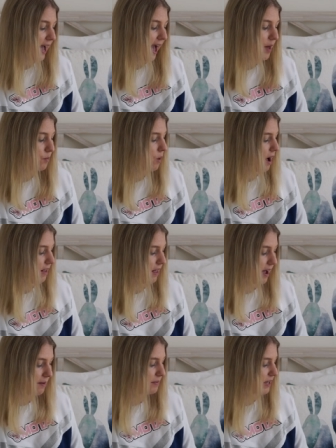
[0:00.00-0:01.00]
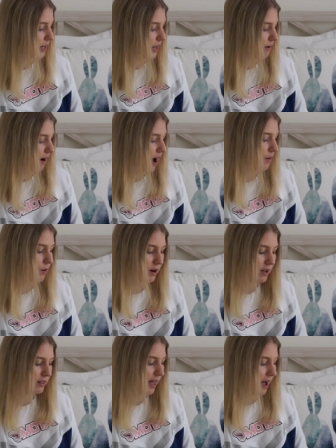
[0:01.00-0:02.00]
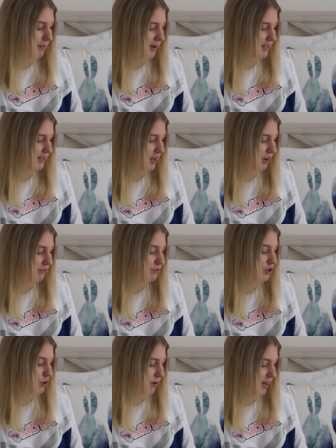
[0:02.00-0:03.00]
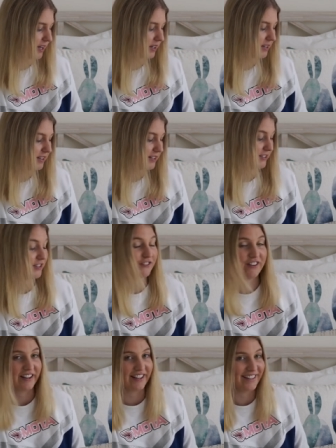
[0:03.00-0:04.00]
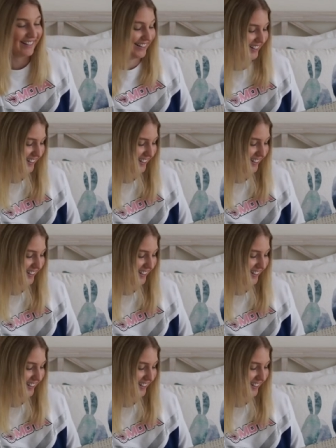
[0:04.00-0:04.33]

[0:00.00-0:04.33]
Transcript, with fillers: and while I'm here, I want to allow myself joy. So fuck it.